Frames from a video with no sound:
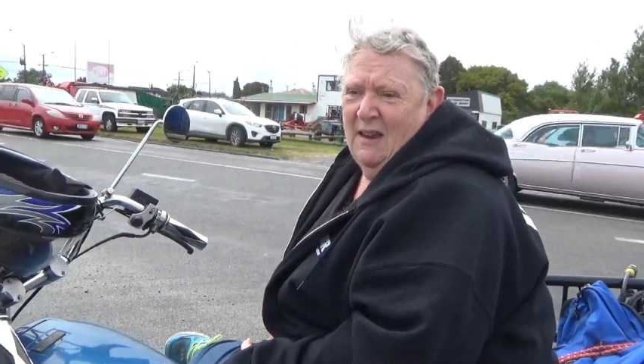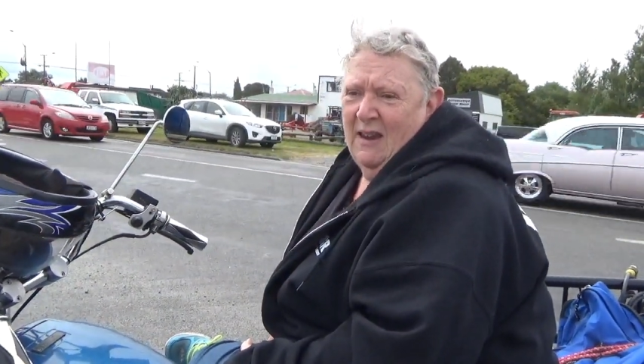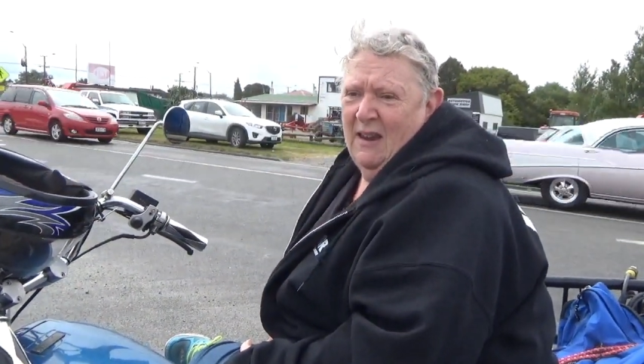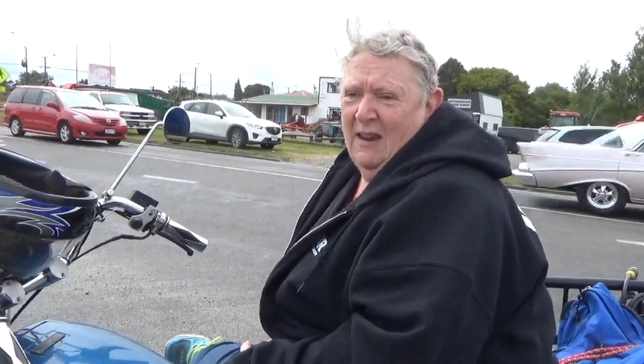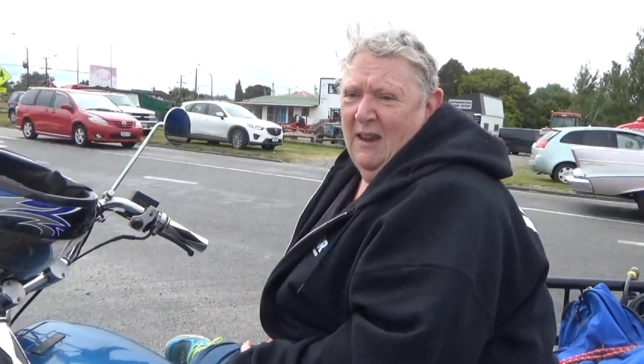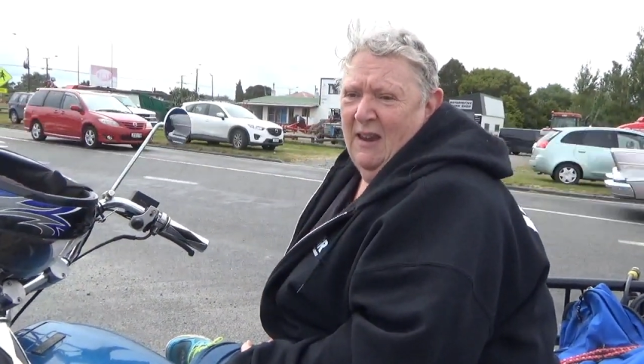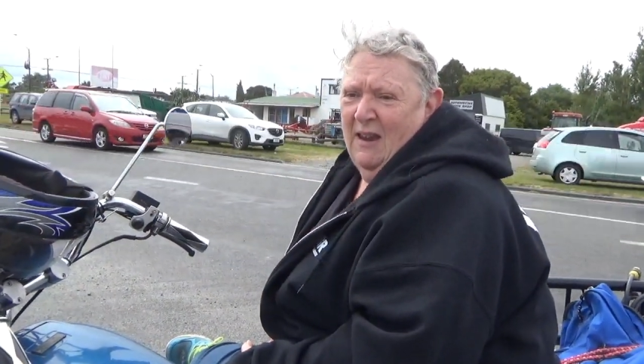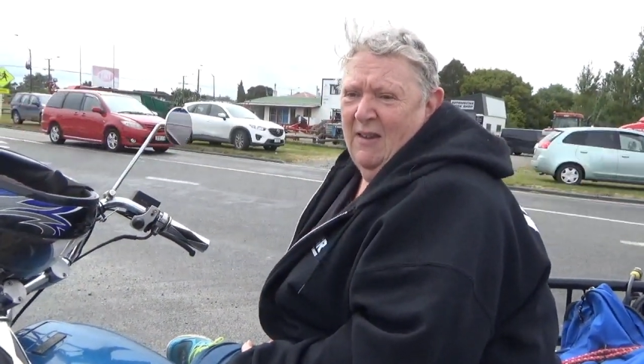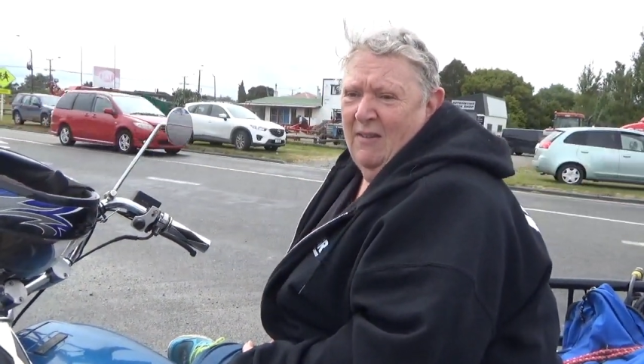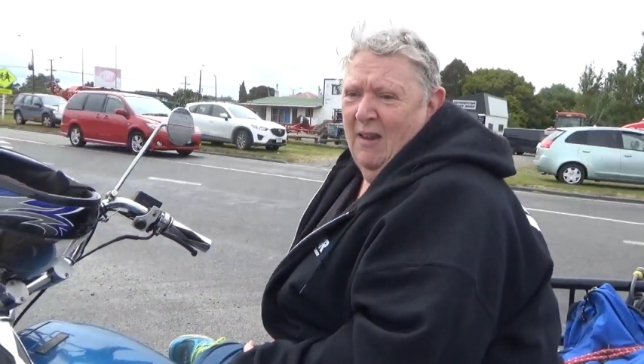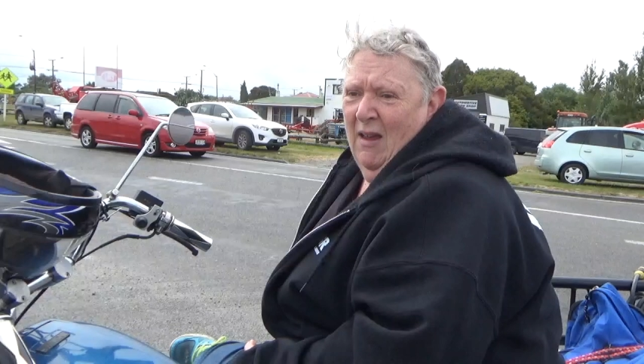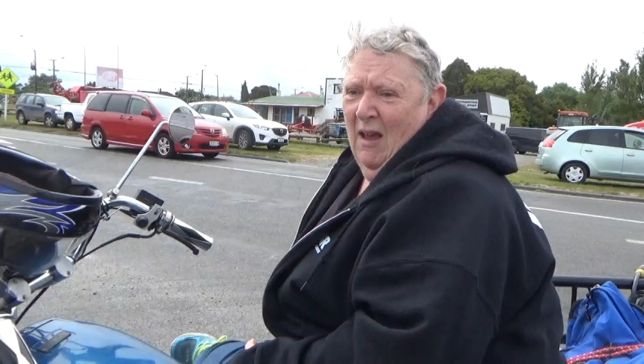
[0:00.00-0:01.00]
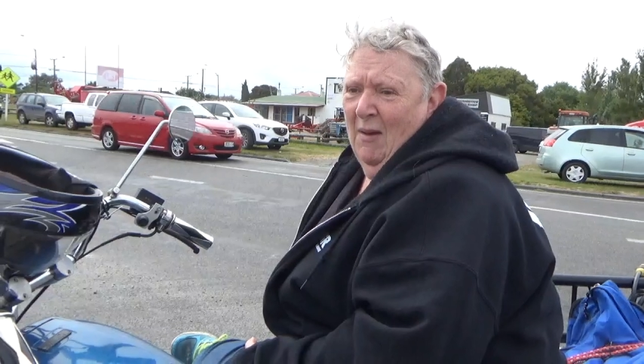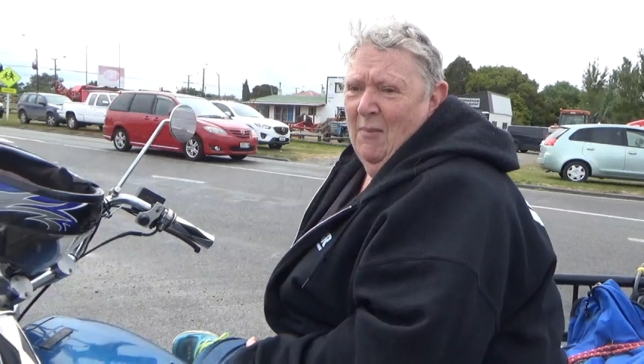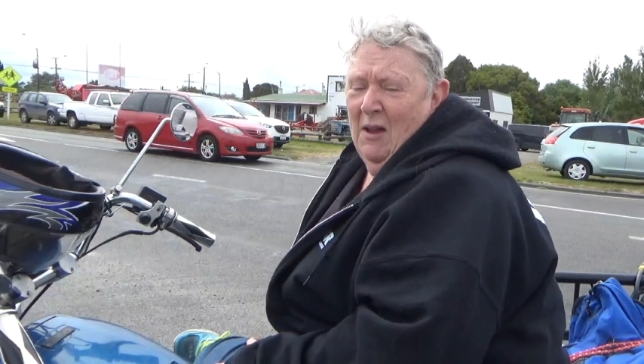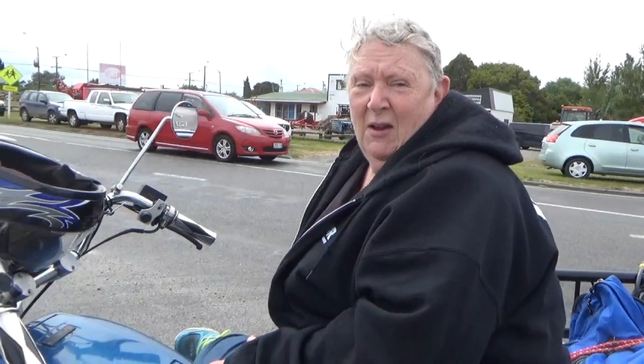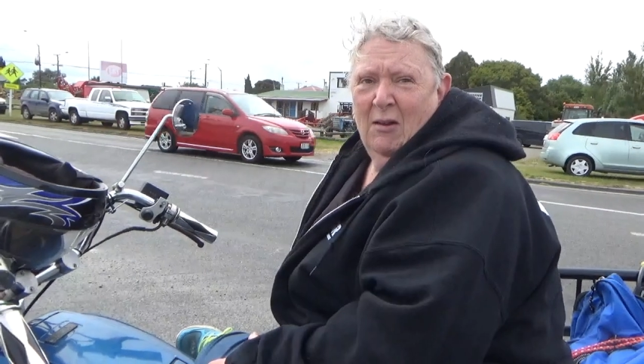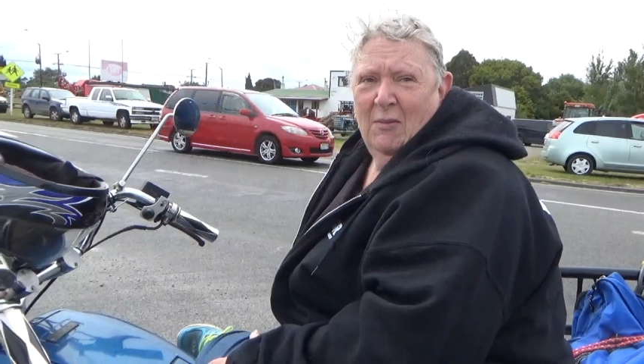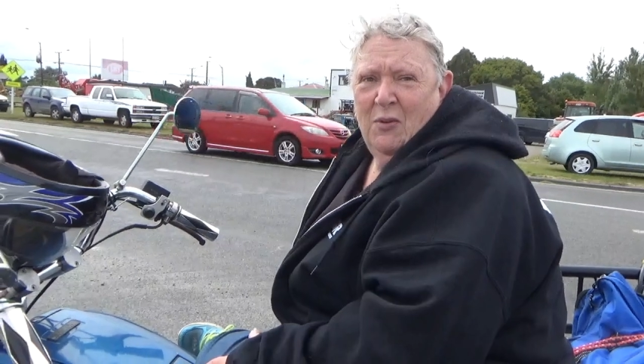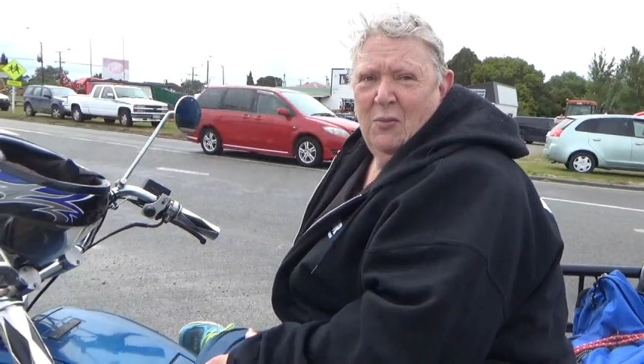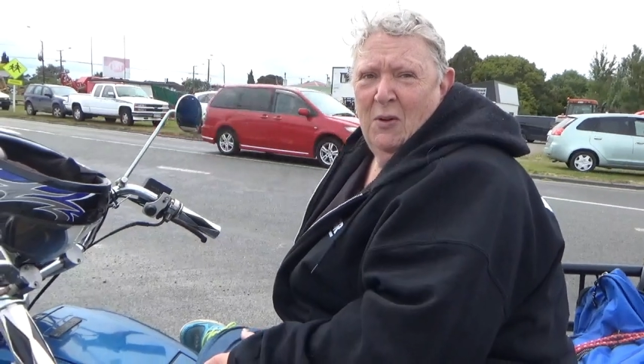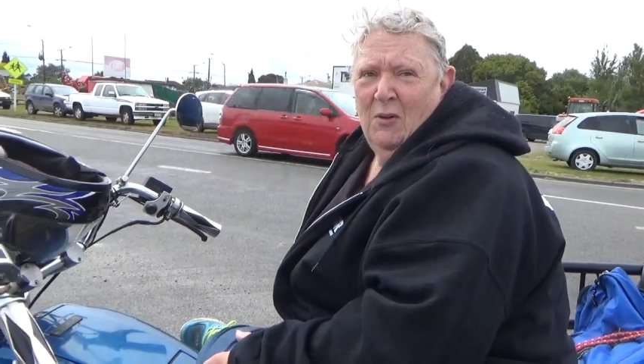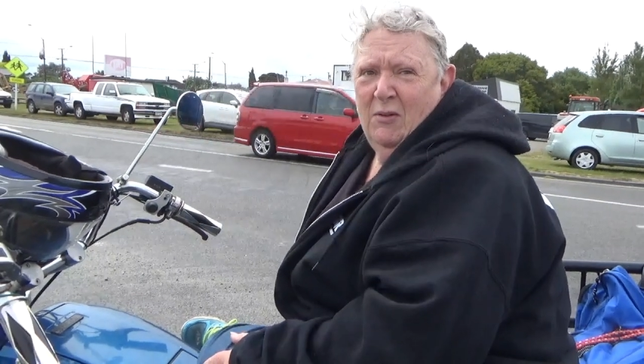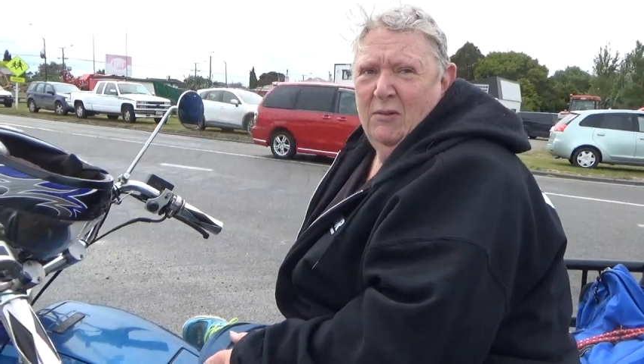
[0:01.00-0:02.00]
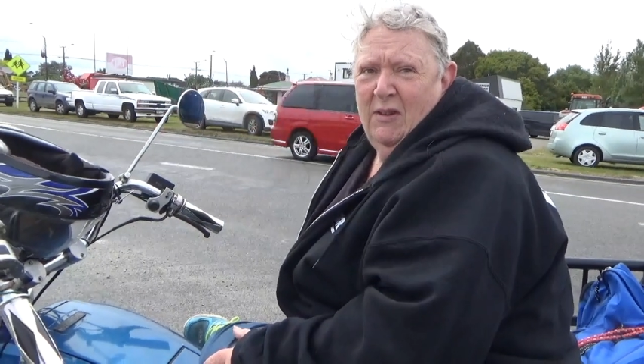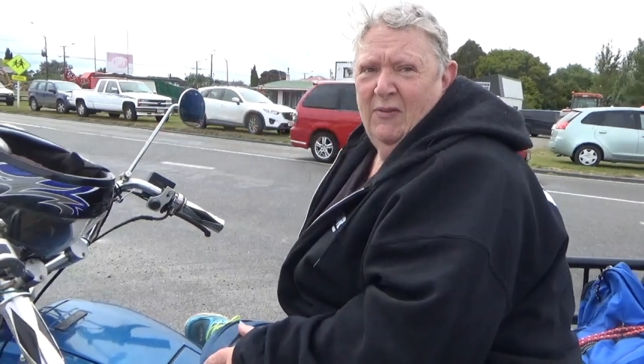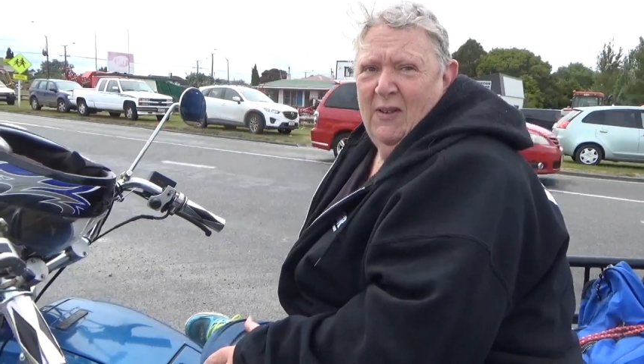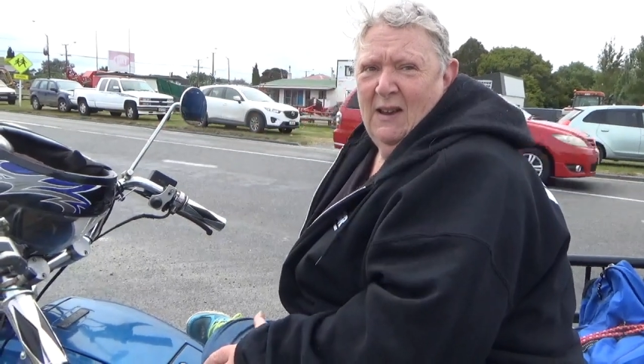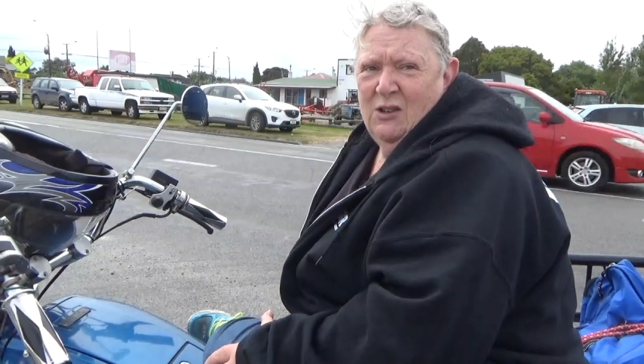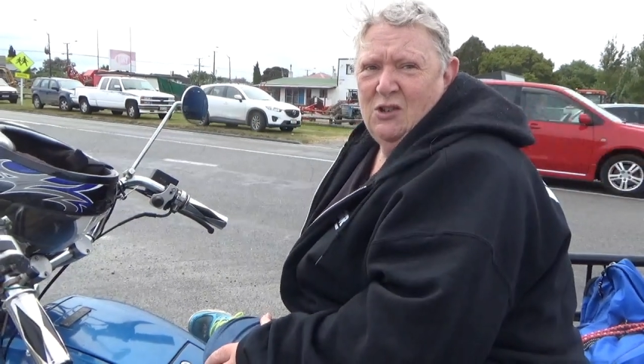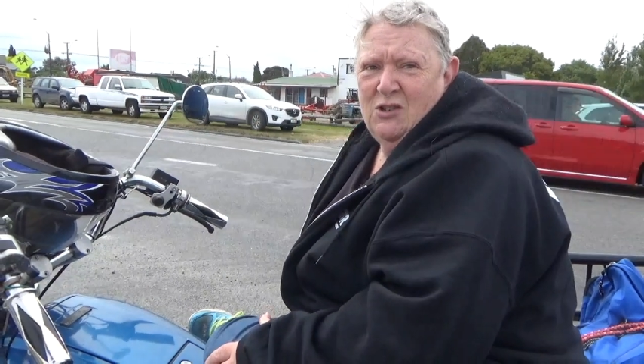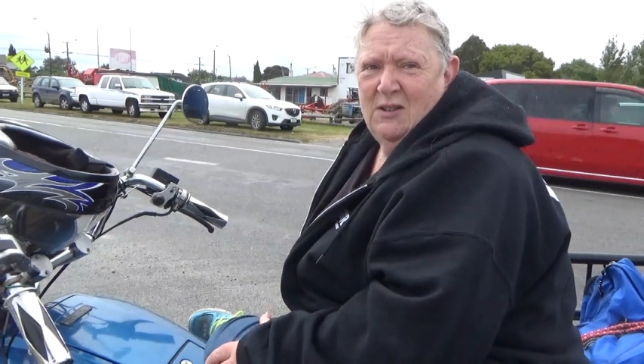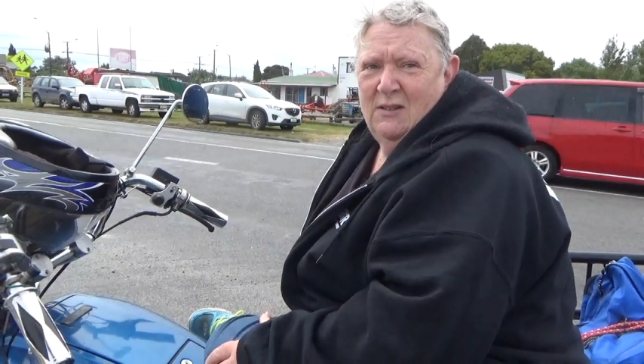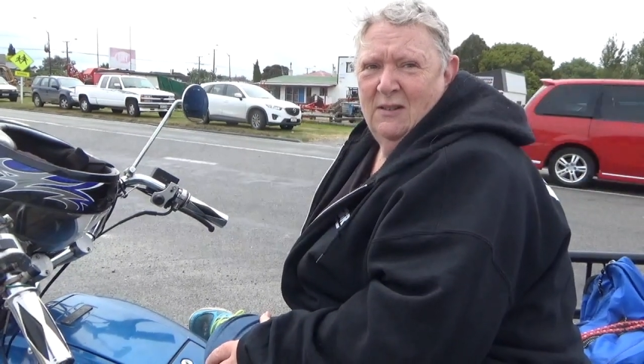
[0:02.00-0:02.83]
and I might go up to Wanganui for lunch.